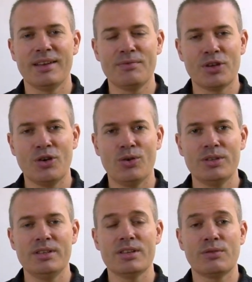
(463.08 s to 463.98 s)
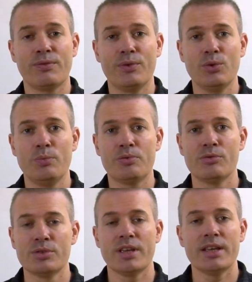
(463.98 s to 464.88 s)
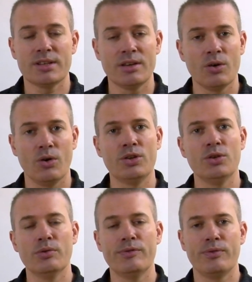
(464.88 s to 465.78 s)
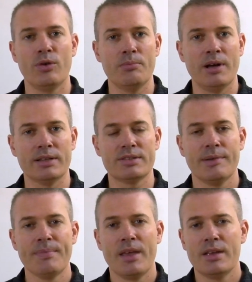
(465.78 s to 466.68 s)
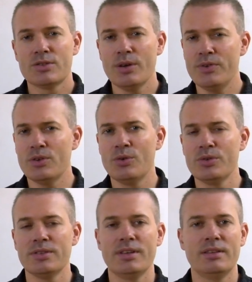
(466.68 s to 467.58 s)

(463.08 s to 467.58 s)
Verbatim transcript: I've recorded this full process in audio format. So if you go to the